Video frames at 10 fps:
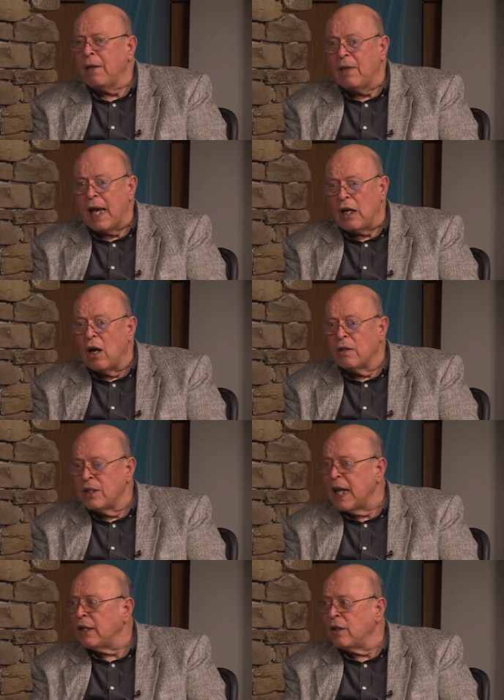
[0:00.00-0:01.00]
that are
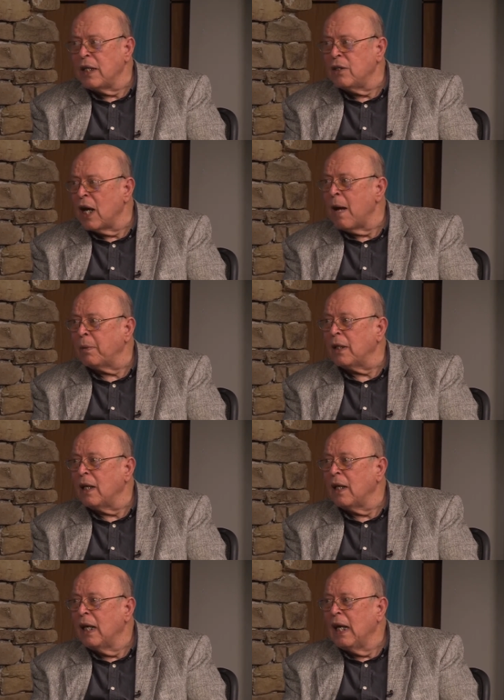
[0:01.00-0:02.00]
centered in Joplin.
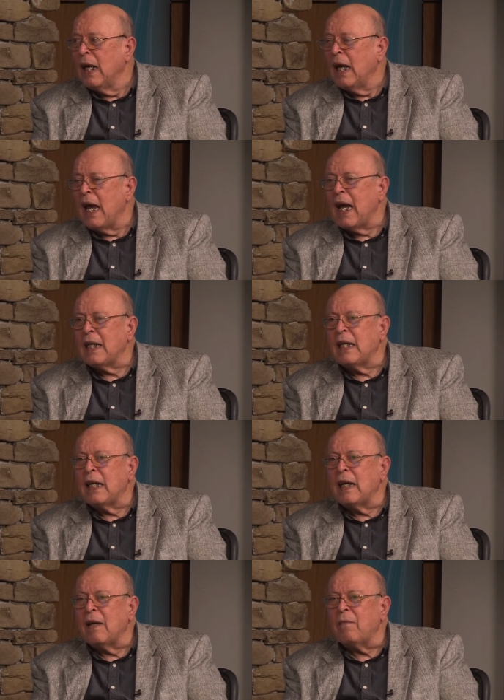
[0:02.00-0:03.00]
And
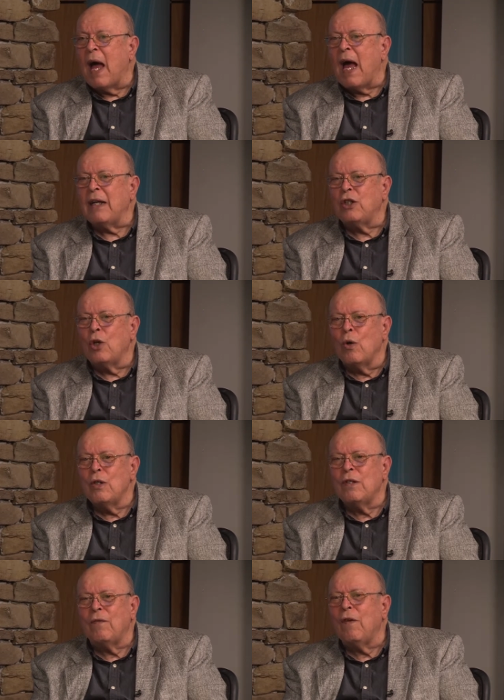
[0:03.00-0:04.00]
uh, I
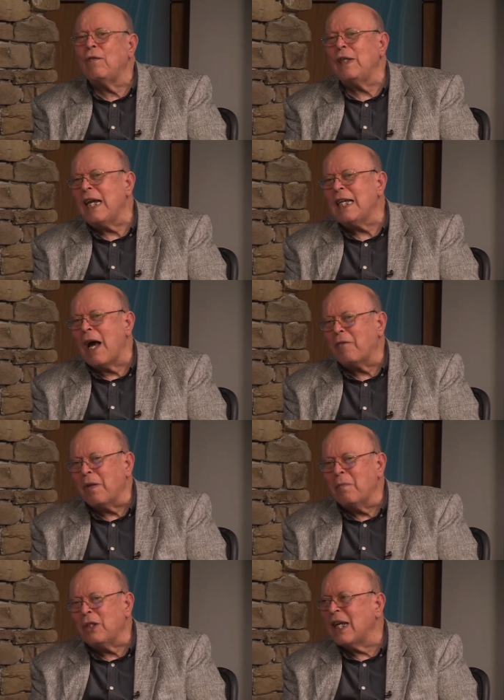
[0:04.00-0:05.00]
chose 15 of
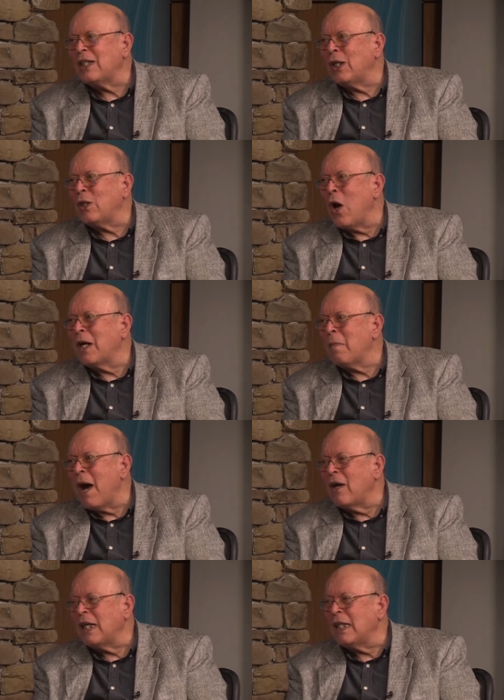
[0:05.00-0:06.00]
them just to talk
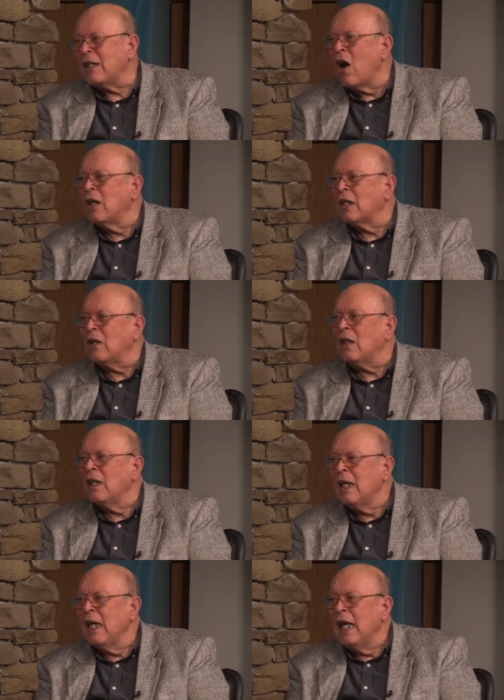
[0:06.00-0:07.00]
about in an article.